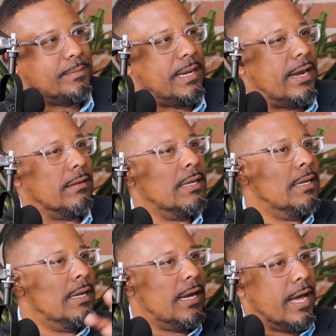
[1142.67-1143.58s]
about
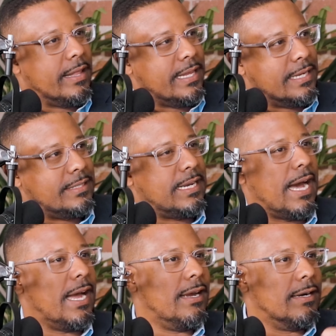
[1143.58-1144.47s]
the
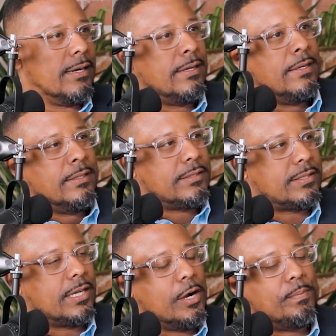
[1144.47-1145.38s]
entire
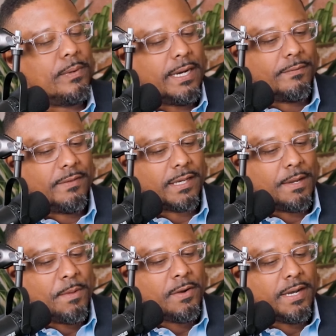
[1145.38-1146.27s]
scope of the
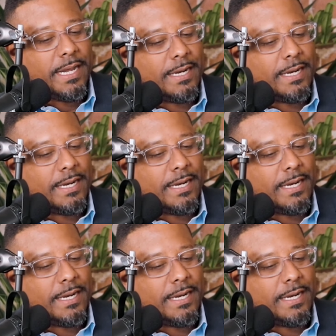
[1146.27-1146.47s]
community.